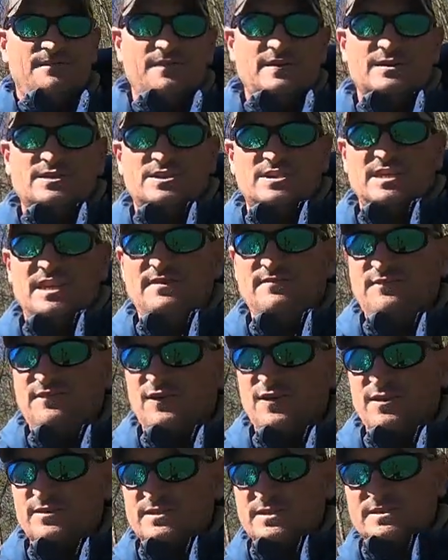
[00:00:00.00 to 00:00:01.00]
the fish see
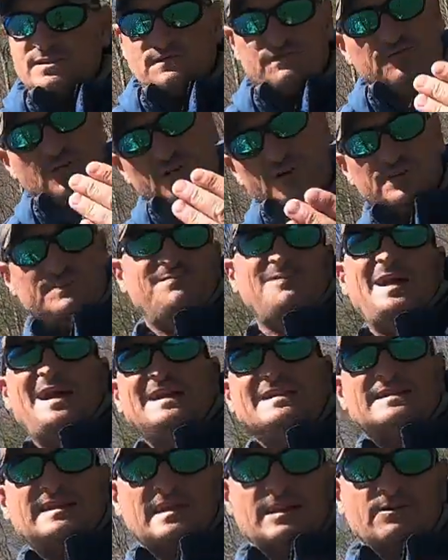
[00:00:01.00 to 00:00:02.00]
first. It's the first
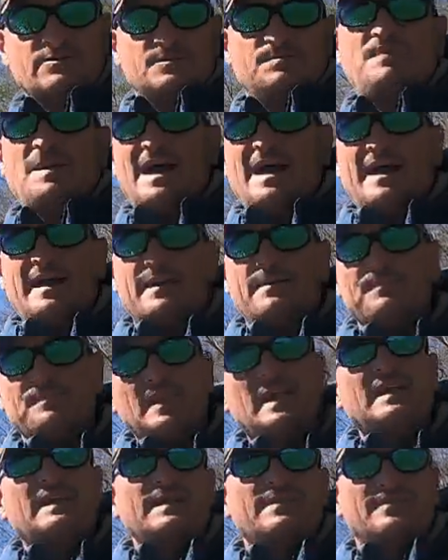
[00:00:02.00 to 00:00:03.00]
bait that goes by
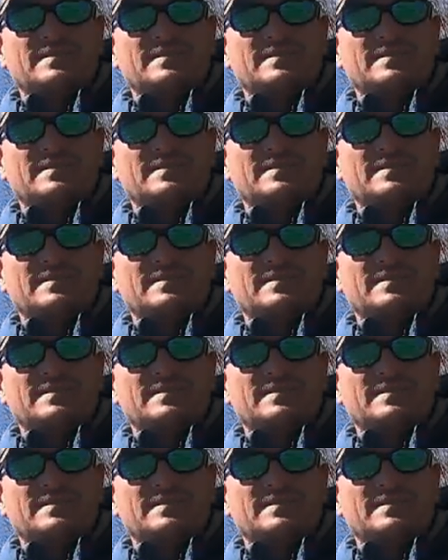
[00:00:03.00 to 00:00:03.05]
them.